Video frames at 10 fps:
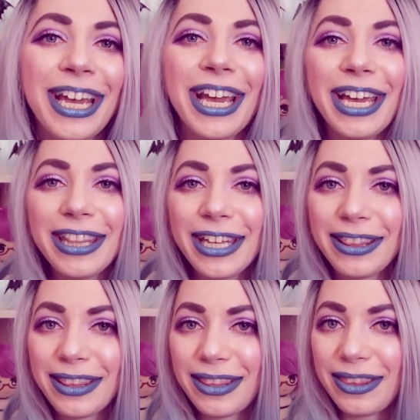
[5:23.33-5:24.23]
and
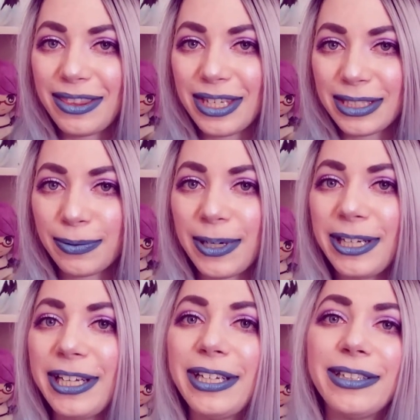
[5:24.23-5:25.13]
then this one
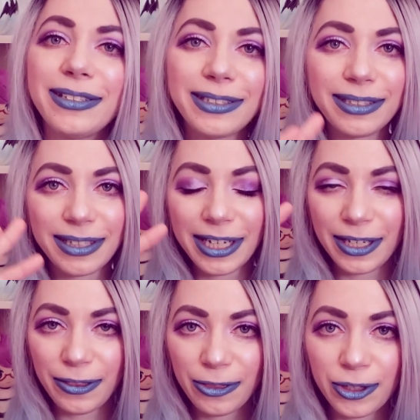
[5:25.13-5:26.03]
is
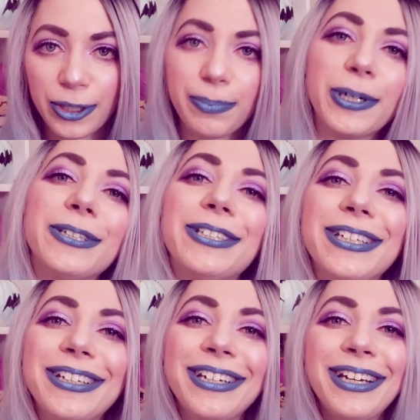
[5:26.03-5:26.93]
in third
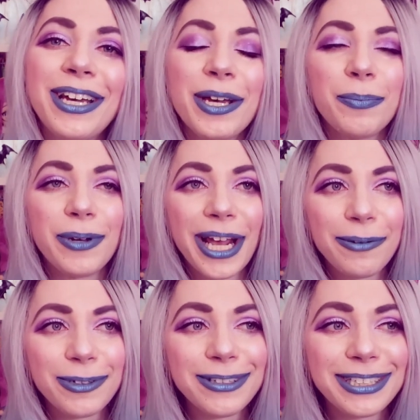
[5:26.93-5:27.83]
person. But I
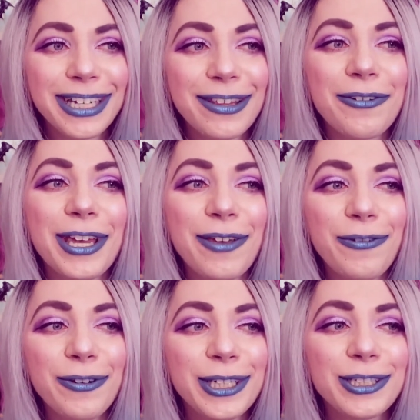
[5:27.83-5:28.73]
will say though, if
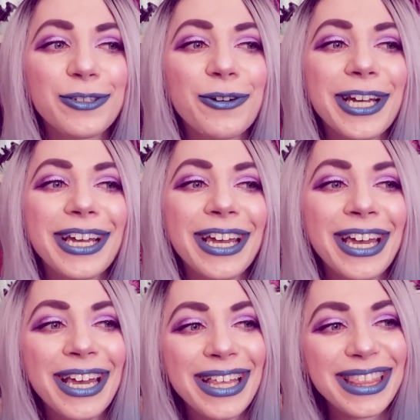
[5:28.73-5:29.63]
you enjoy
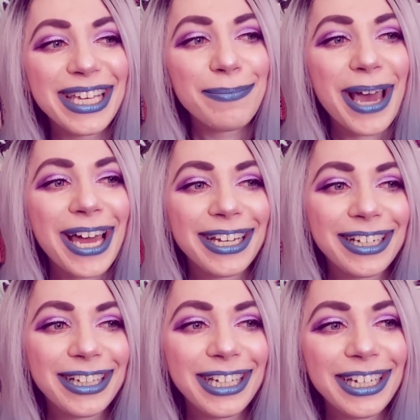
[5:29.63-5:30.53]

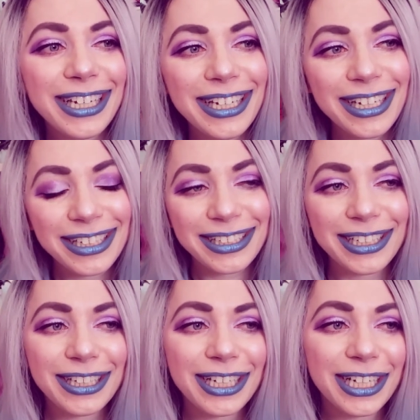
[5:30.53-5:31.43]
thematically
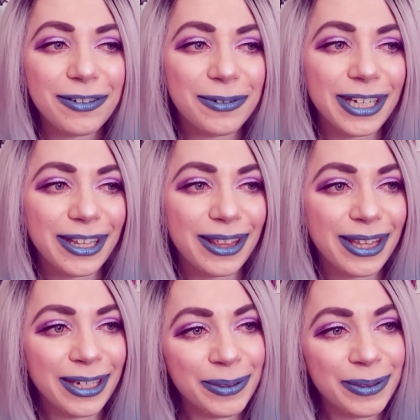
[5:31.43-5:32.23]
dealing with